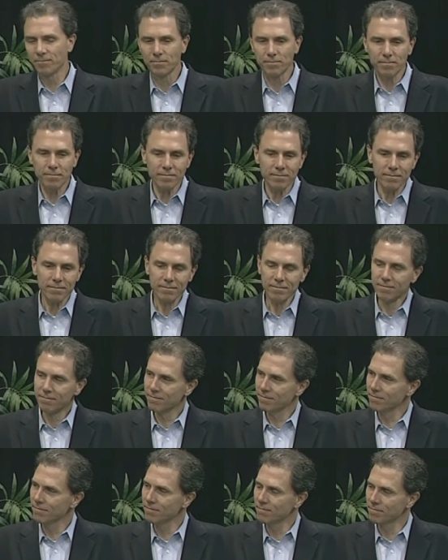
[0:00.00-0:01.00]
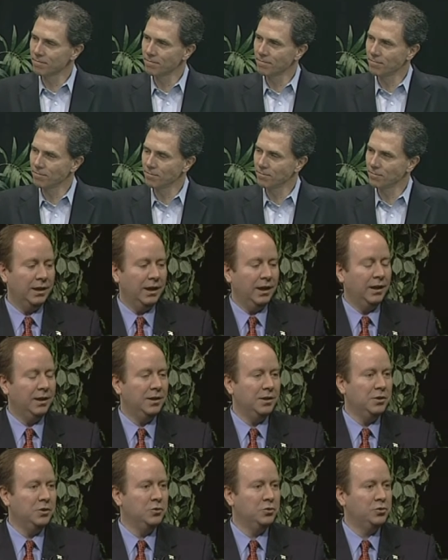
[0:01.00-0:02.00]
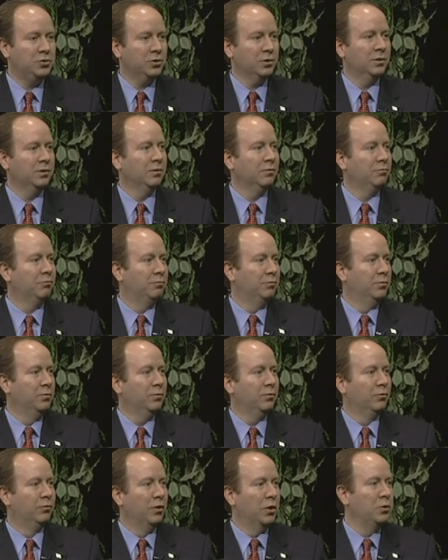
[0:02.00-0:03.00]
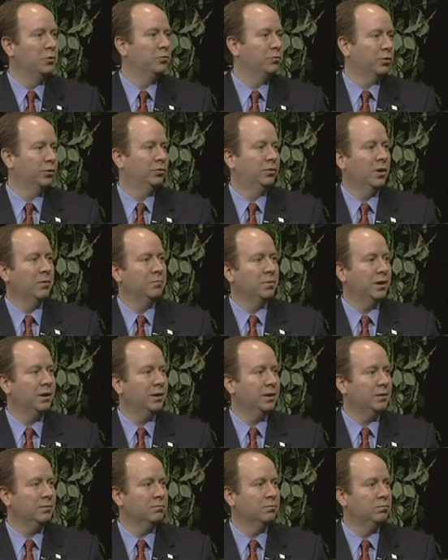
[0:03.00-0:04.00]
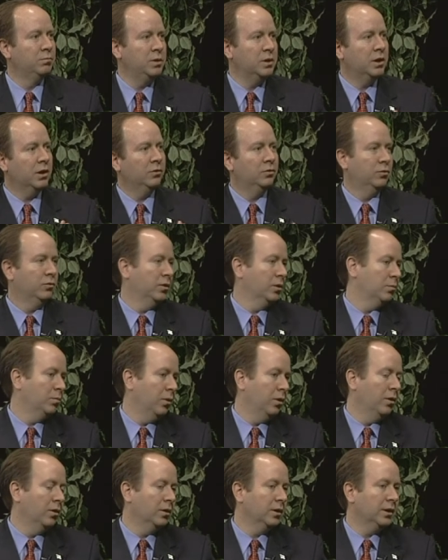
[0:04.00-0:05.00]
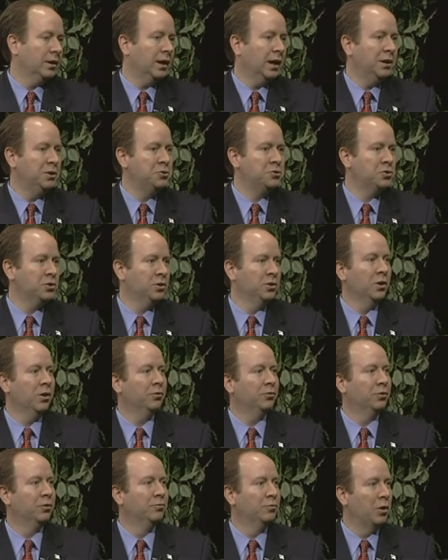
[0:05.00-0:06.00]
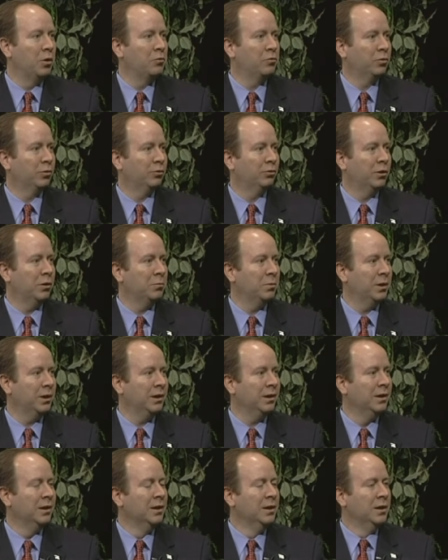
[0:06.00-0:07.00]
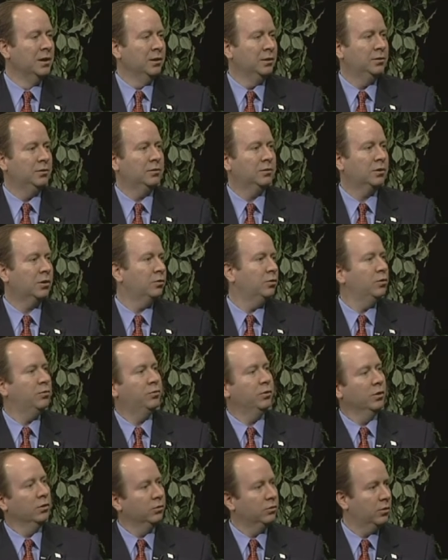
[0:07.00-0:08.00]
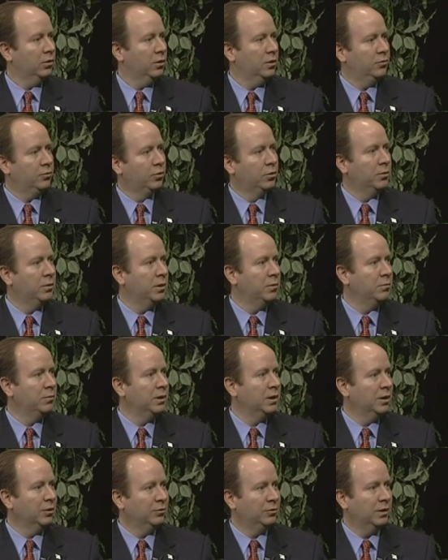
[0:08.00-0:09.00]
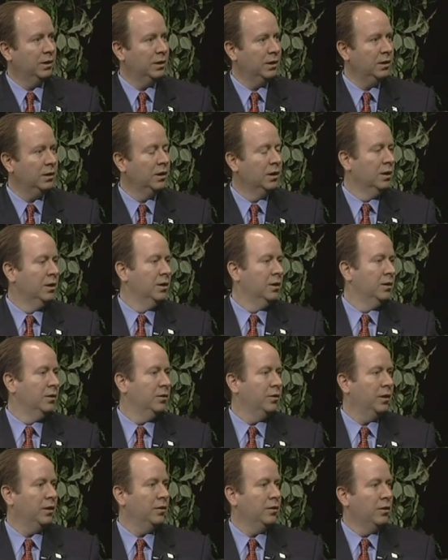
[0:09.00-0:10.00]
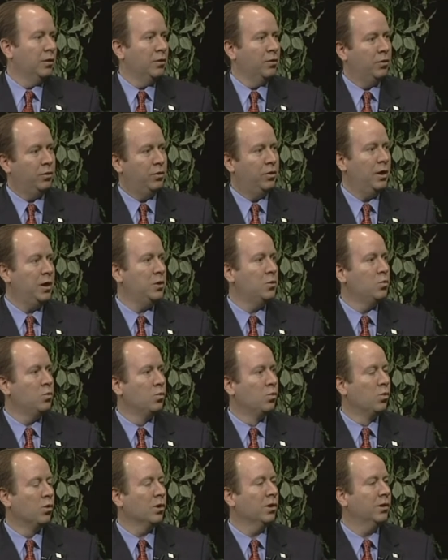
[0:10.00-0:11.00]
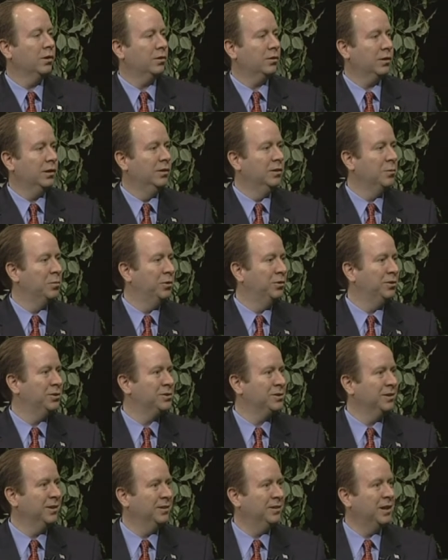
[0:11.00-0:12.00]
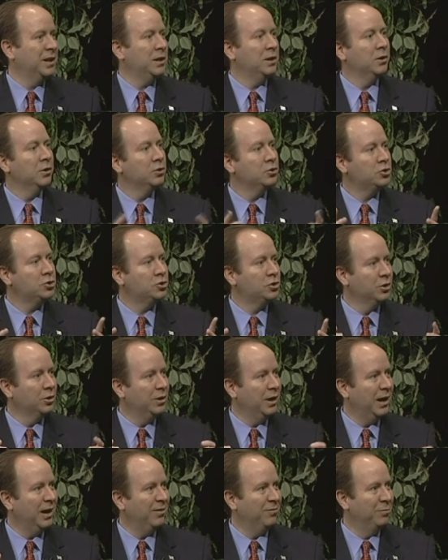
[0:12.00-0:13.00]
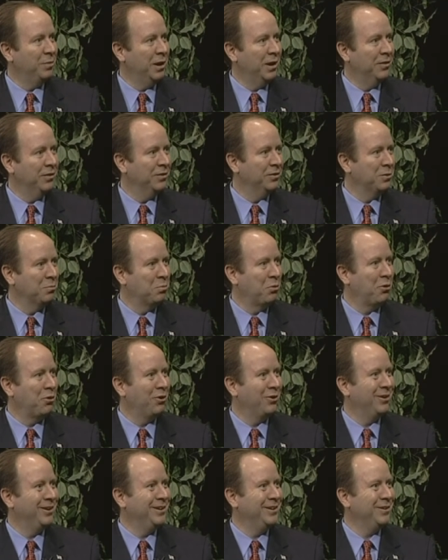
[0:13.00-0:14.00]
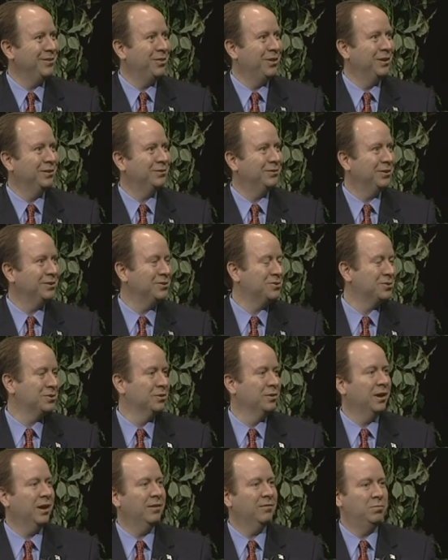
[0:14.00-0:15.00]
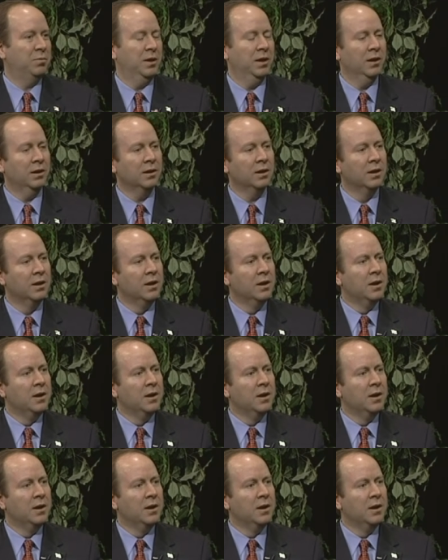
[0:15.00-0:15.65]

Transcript: Well, it, to, to me, Charlie, it, you shouldn't vote for somebody because of their party, and you shouldn't also vote for somebody because you feel sorry for them because they. They, they weren't in the position that they should have been, that the party thinks they should have been